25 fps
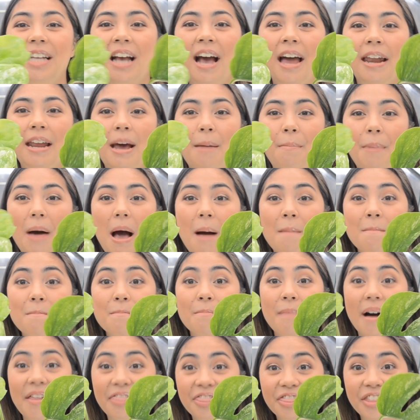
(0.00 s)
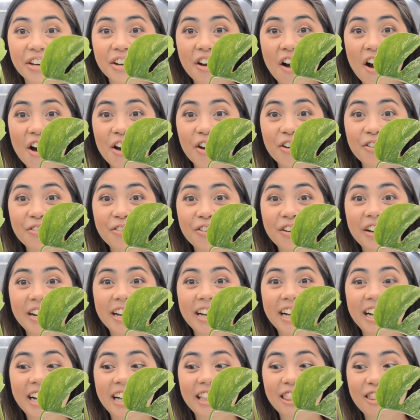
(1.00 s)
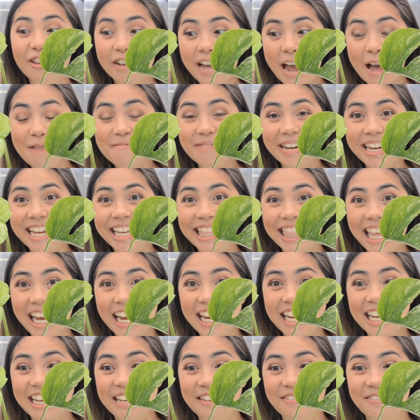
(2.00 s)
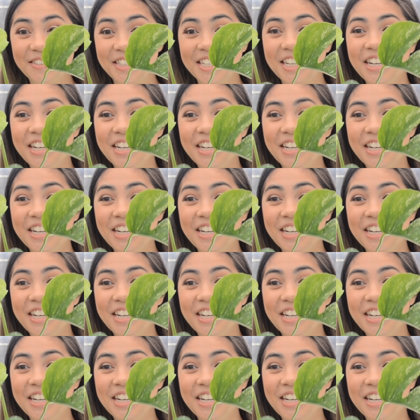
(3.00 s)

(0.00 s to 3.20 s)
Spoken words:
cut up a month ago? Look how many leaves!